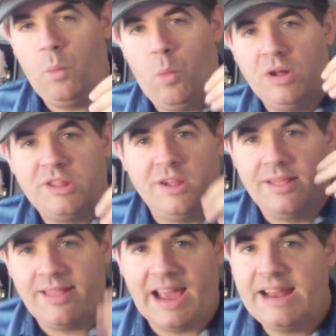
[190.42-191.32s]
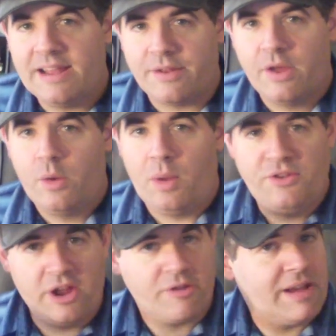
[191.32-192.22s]
was delighted
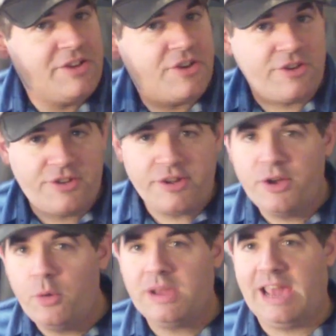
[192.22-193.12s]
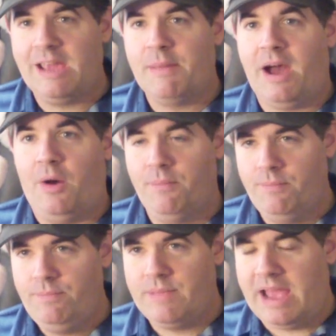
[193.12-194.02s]
when Generation 2 came out,
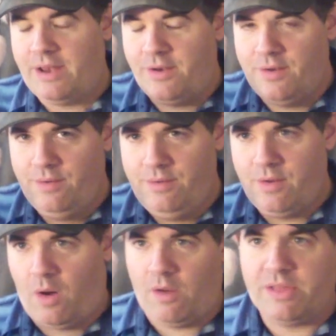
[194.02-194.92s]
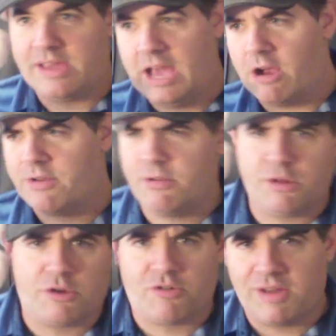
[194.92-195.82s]
and all the characters
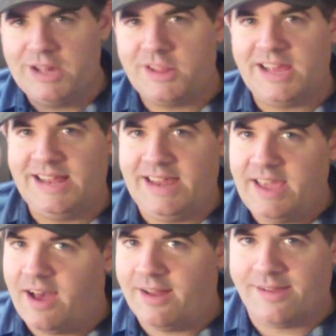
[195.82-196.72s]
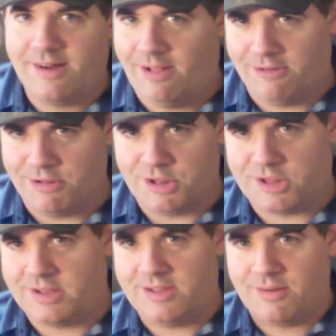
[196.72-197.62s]
are crazy neon
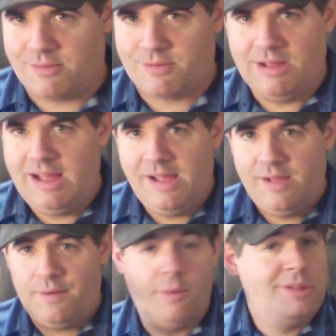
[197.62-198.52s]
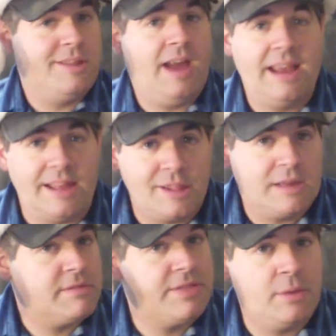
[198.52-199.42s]
colors, and it was the 90s,
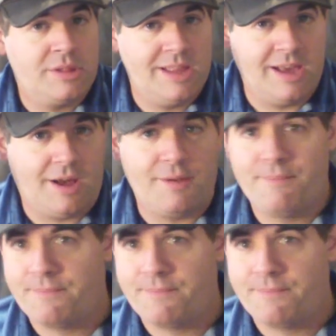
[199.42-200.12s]
everything was neon.